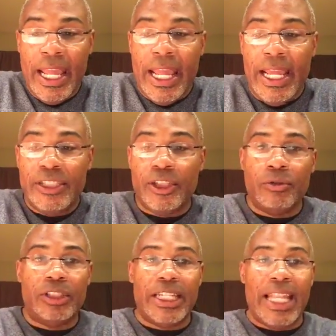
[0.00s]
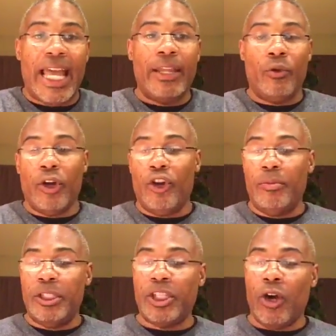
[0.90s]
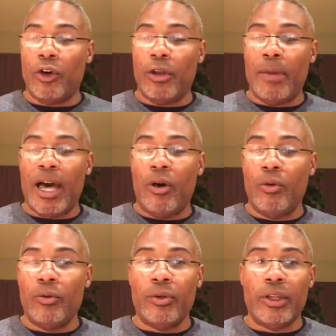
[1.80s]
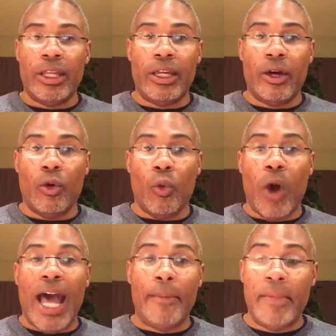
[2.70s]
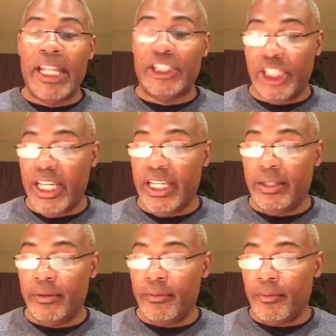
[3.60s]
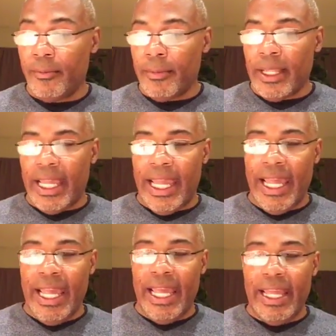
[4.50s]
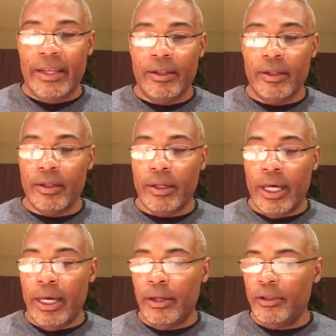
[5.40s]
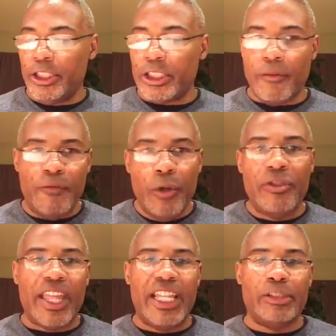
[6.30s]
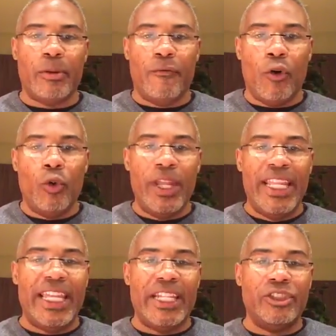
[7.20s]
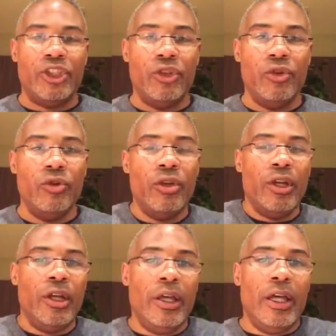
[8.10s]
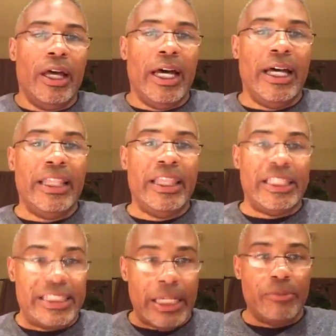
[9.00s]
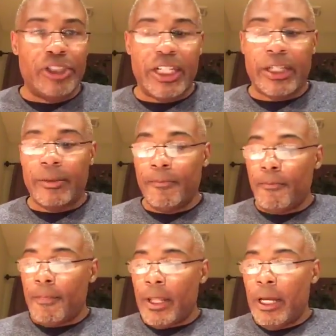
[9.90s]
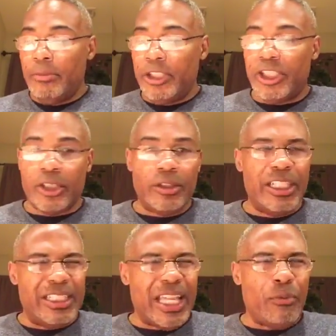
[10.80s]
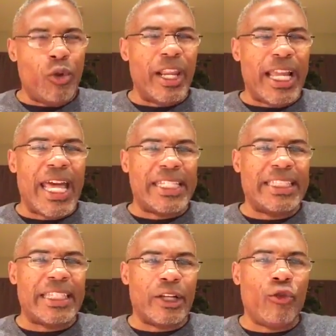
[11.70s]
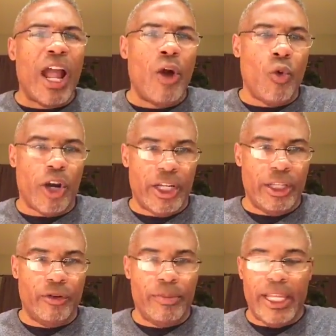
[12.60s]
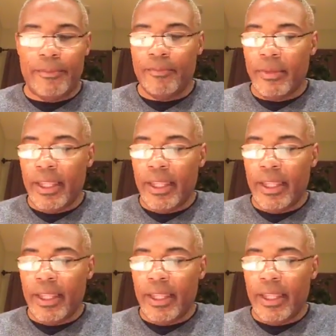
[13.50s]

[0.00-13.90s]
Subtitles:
And so tonight we're going to be talking about why men cheat. And just a few things before we get into the subject. I want to kind of set the groundwork a little bit.